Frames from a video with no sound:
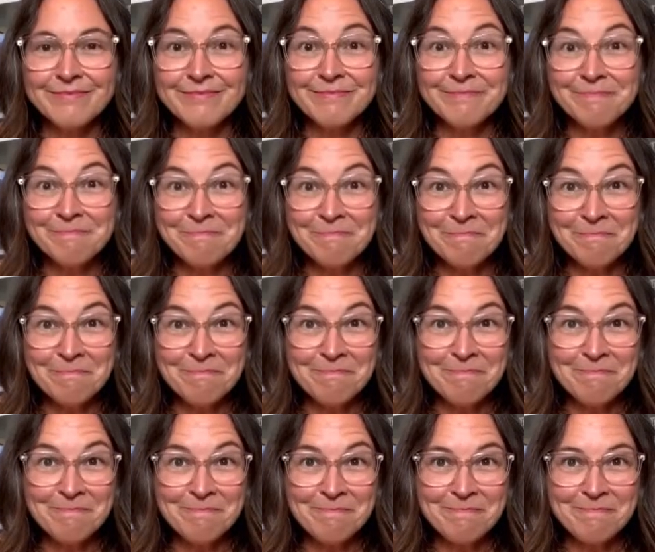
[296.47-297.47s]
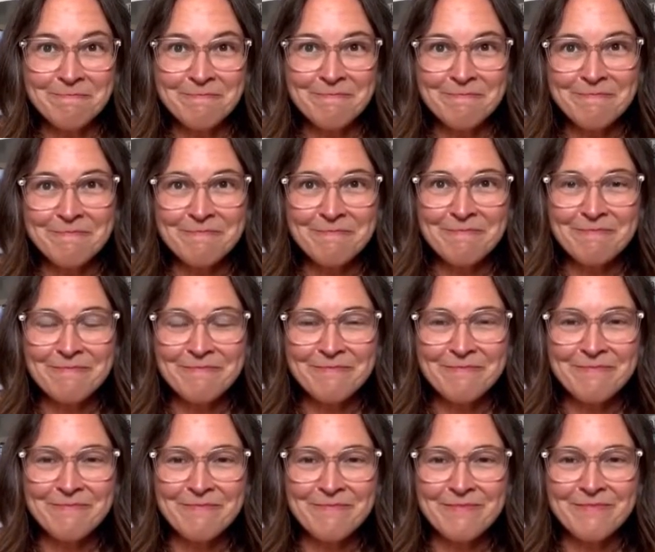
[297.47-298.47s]

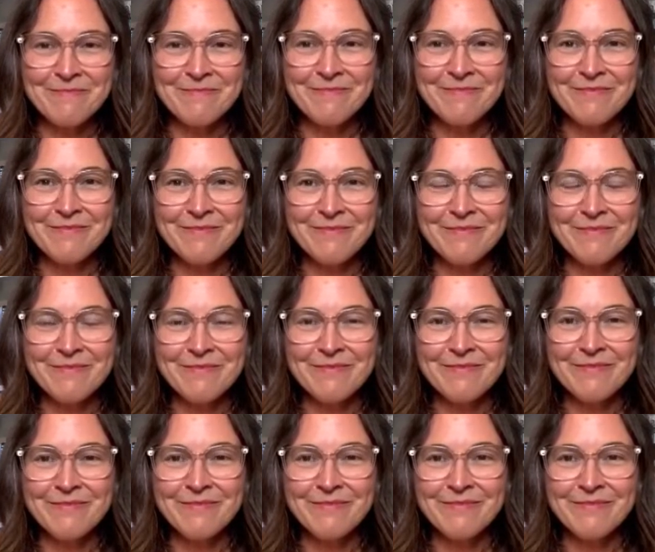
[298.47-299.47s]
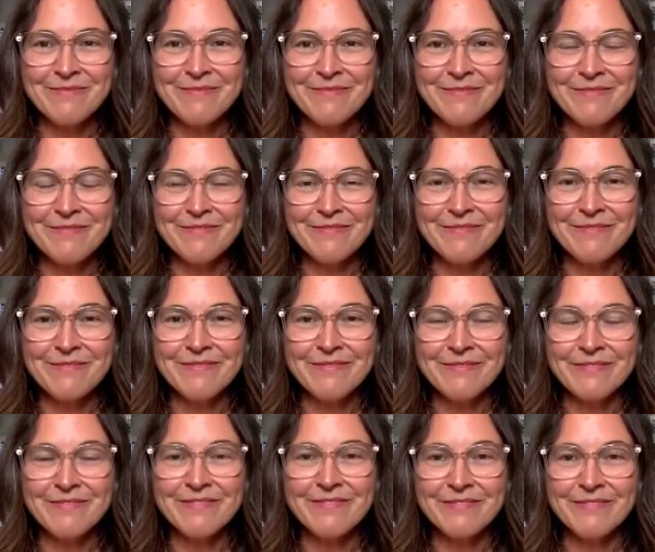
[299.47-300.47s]

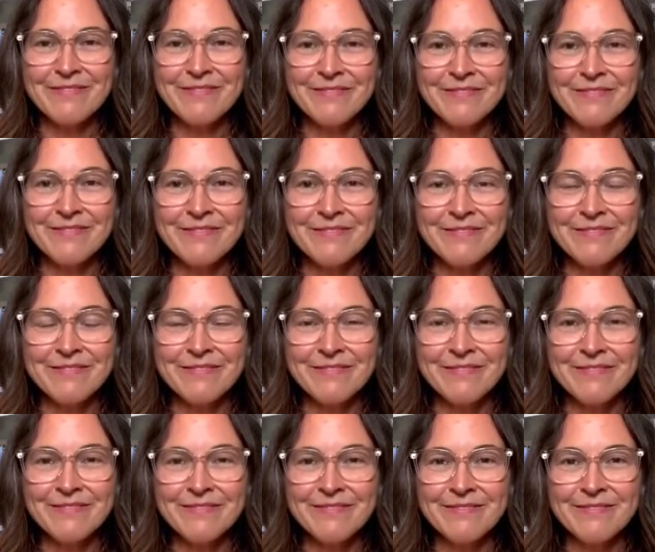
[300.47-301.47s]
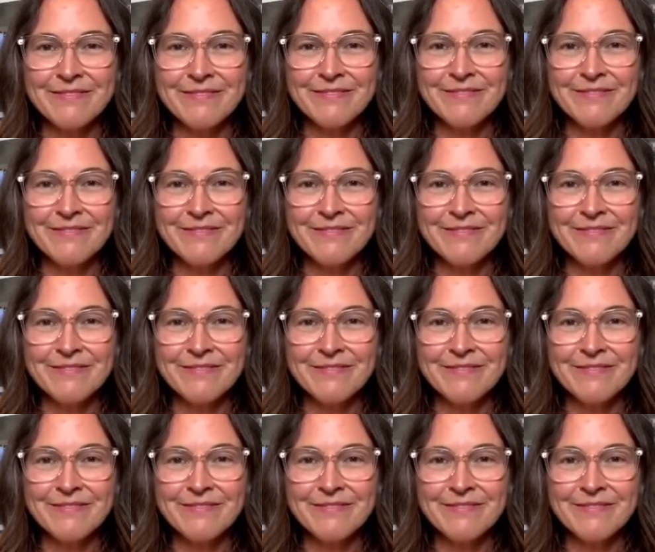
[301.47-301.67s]
No words are spoken by the person on screen.